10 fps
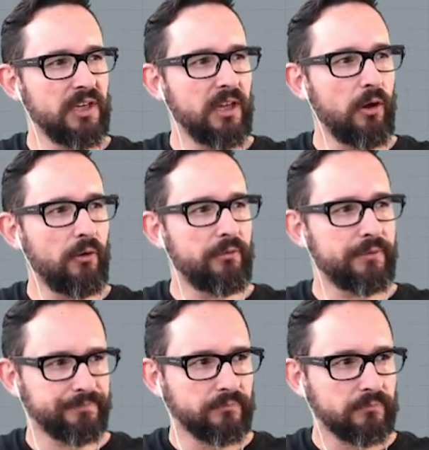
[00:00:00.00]
a lot of
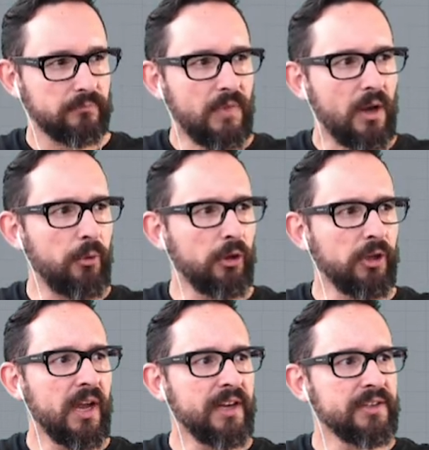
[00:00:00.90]

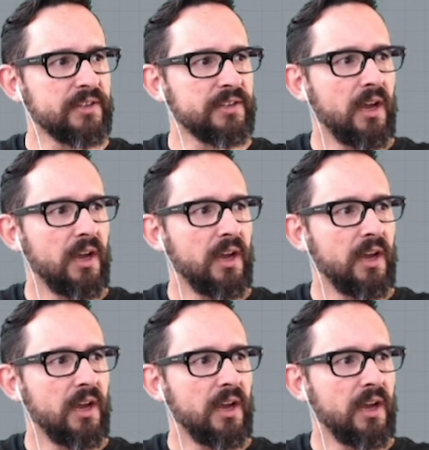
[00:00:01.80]
polylines.